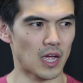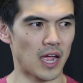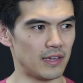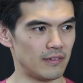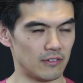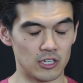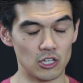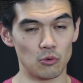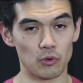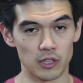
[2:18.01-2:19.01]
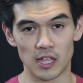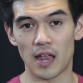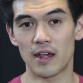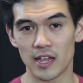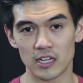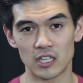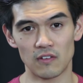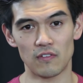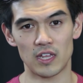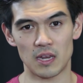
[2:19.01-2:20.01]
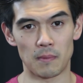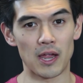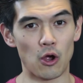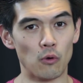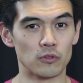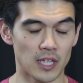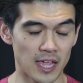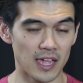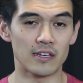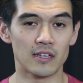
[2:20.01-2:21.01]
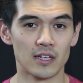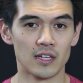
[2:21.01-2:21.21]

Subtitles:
I deal with a lot of negativity in my own head,